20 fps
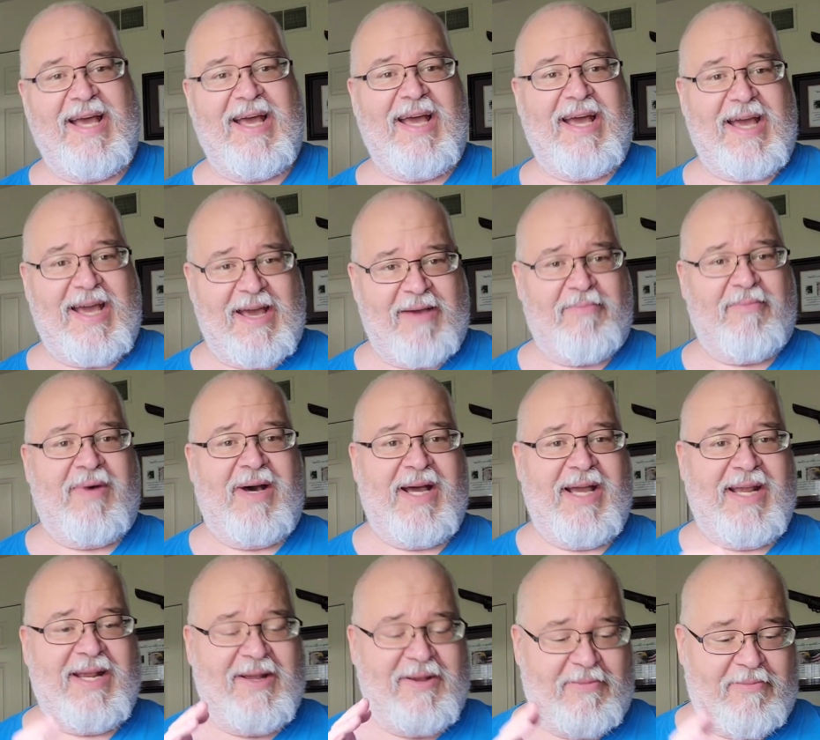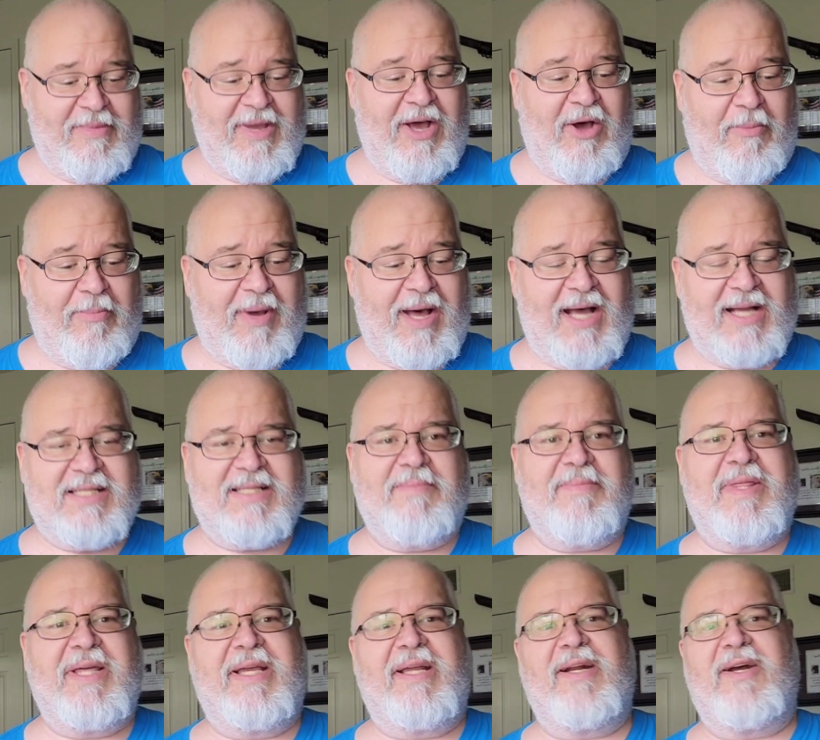at my mailbox. I'm
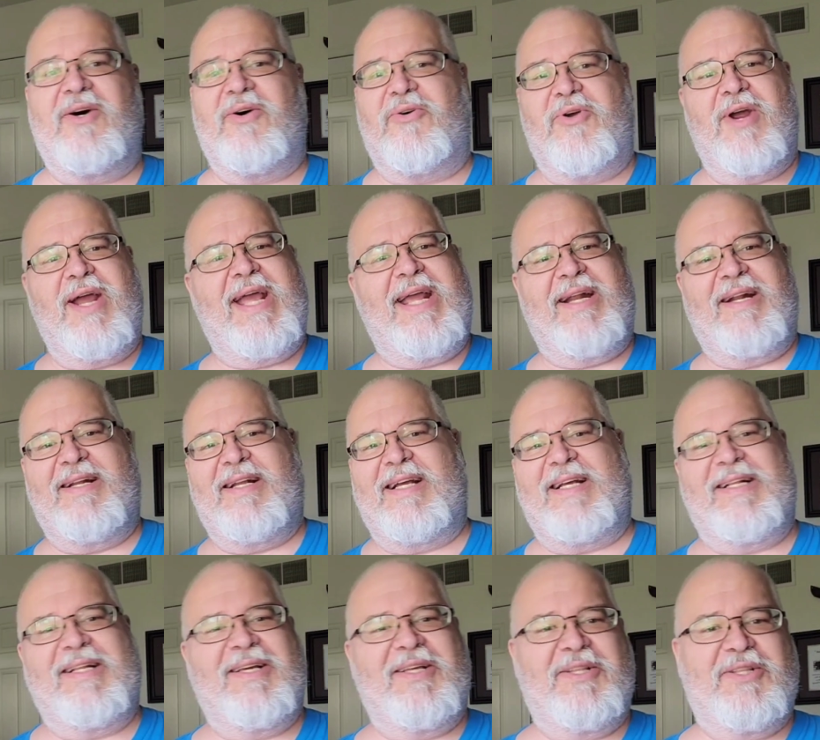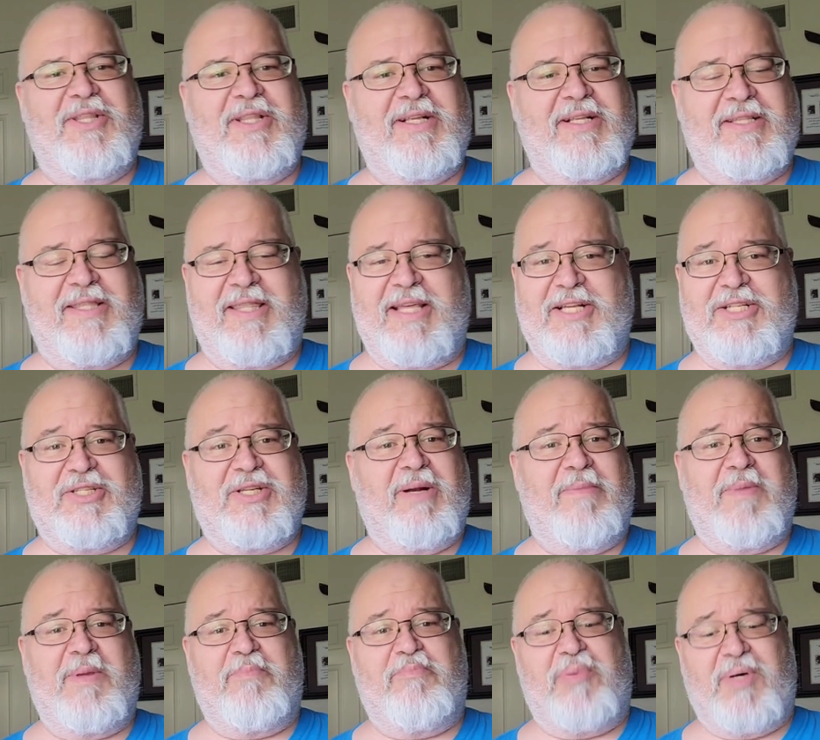thinking, oh, great. The thing's going to
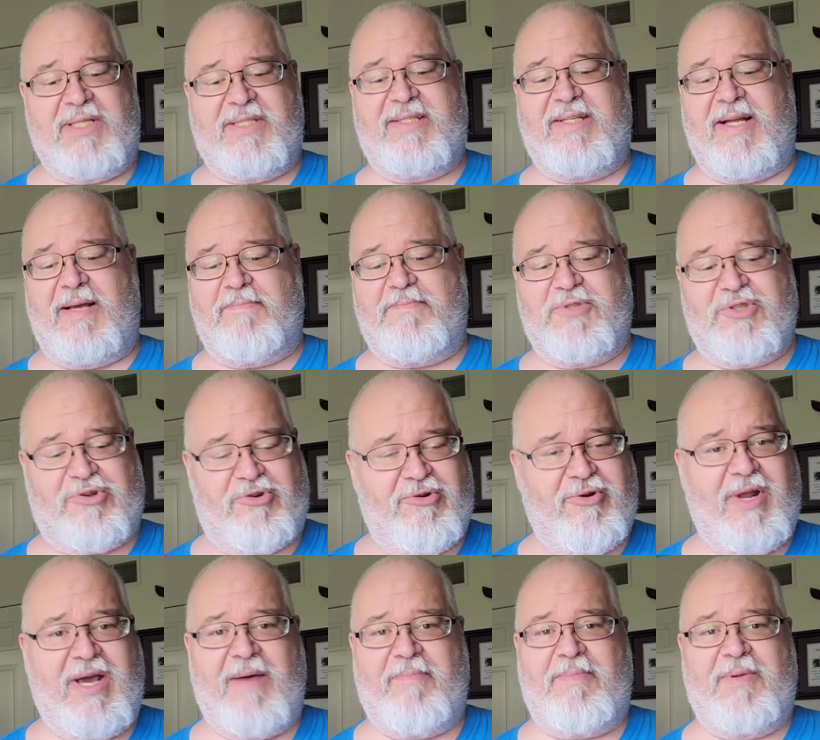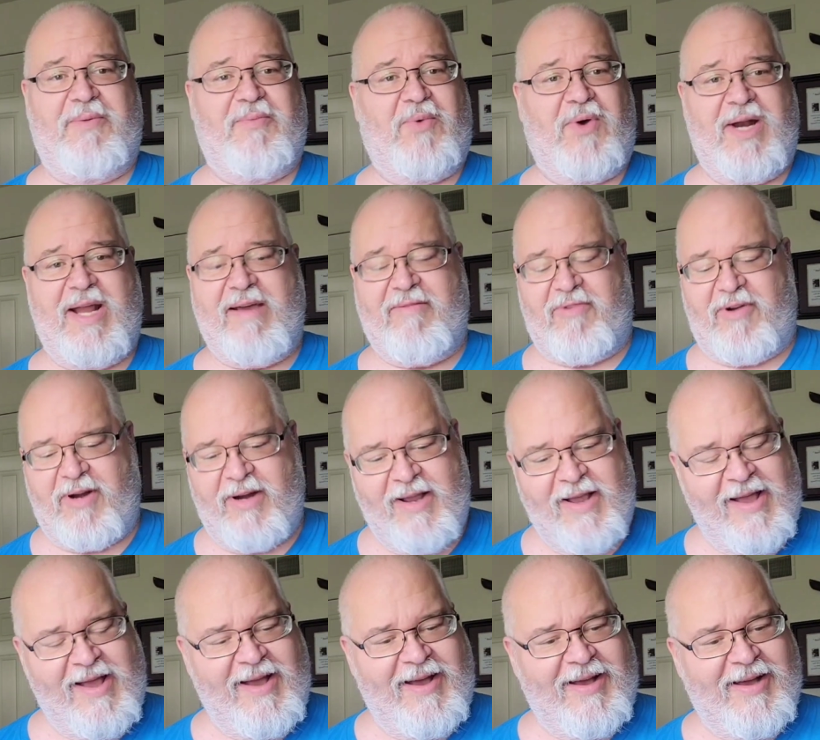be busted up, screwed up, and whatever.
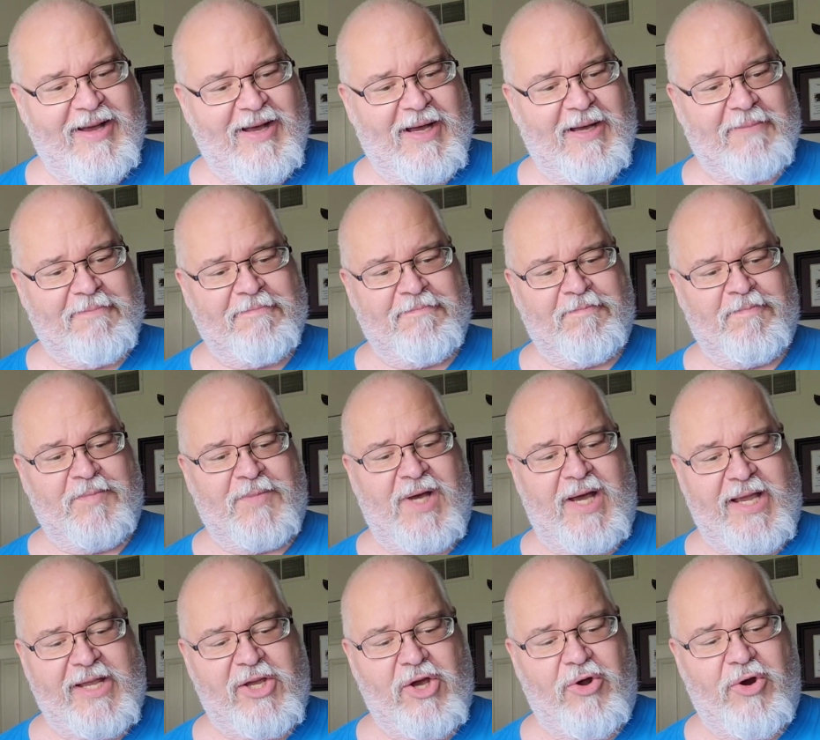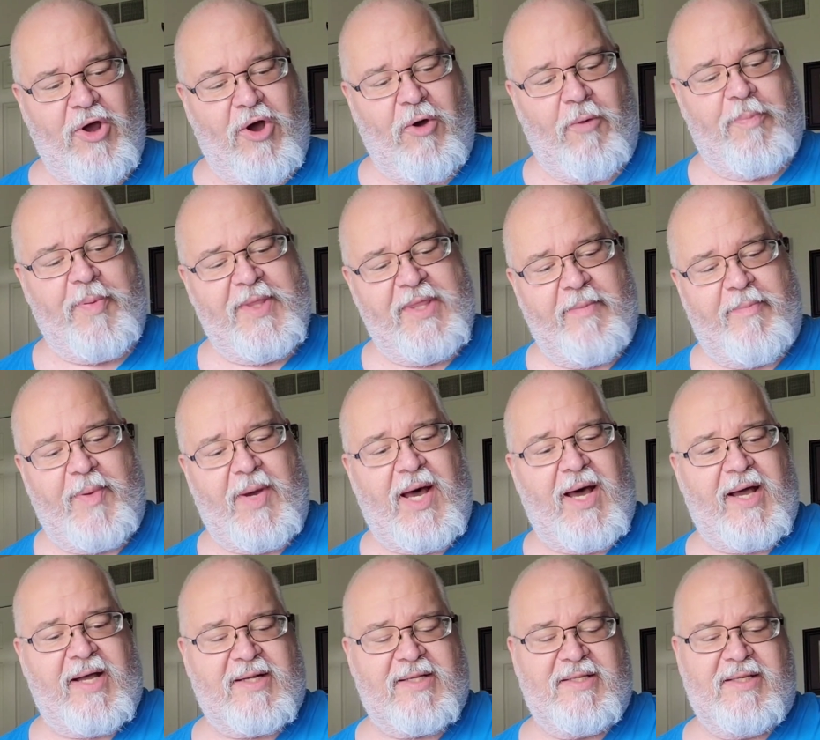I go to open the
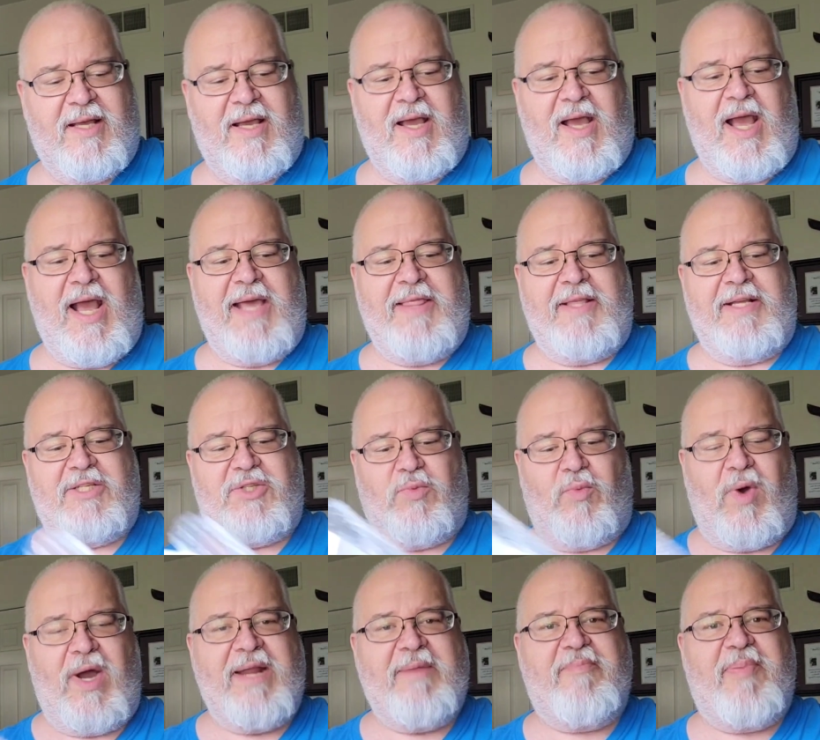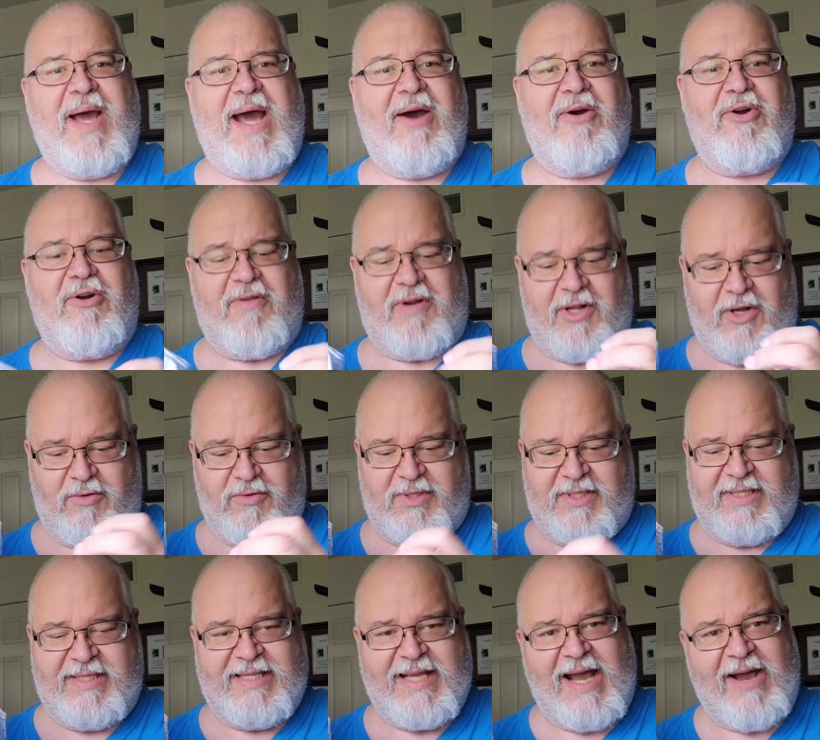box, and this white powder goes
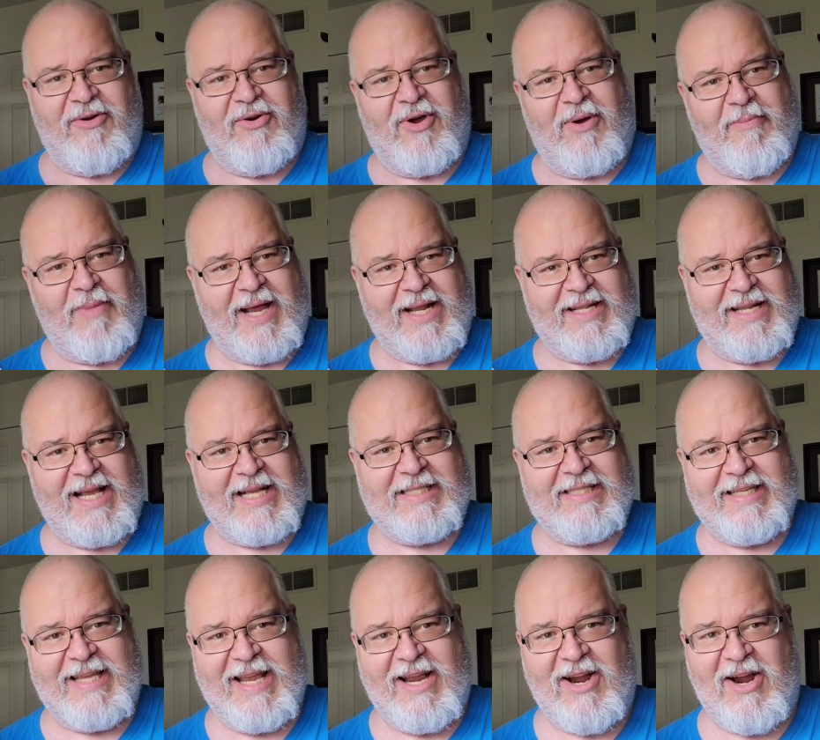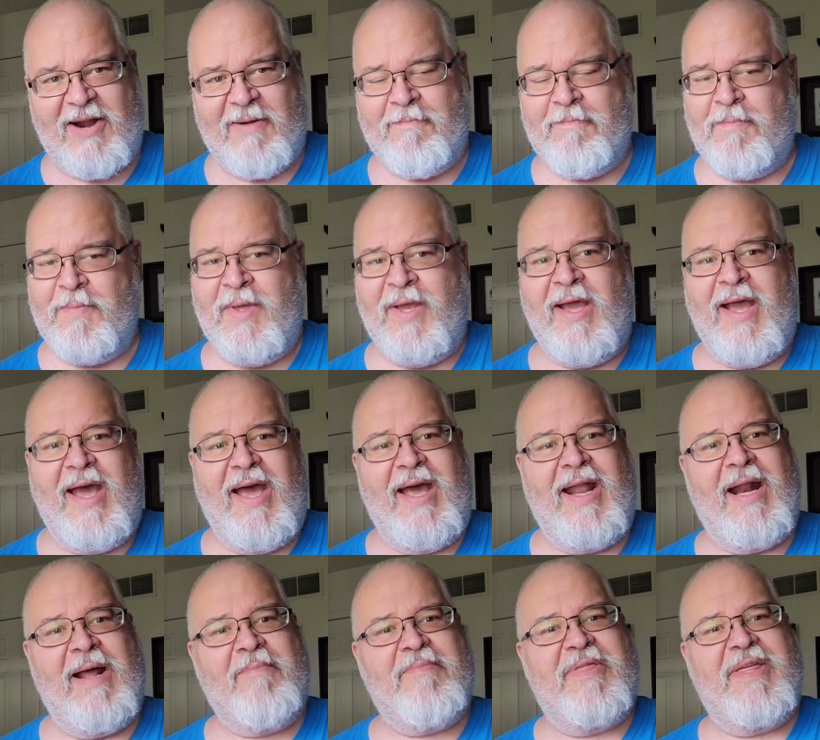down on my desk here, And
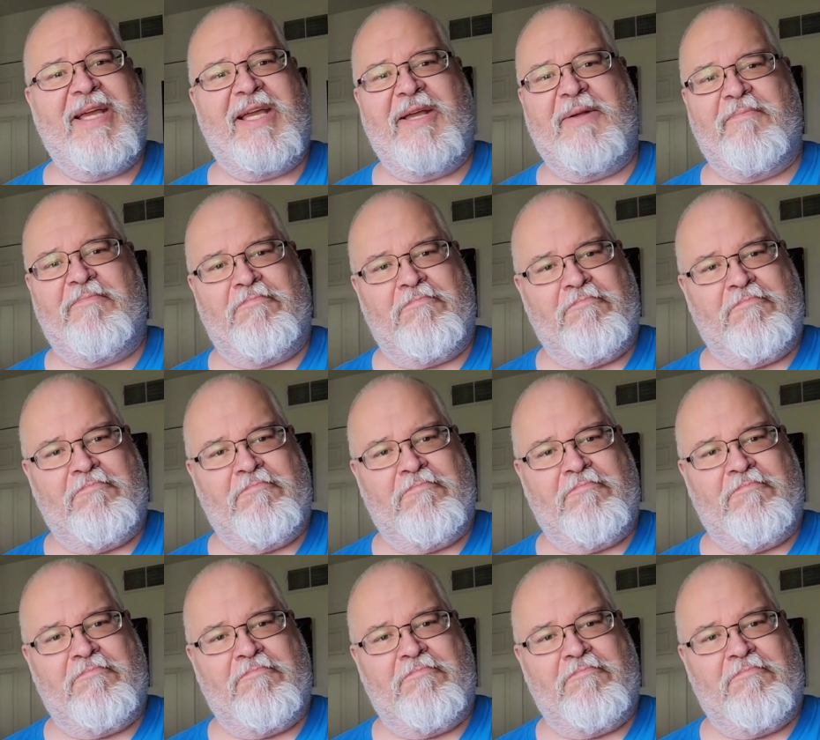I'm thinking,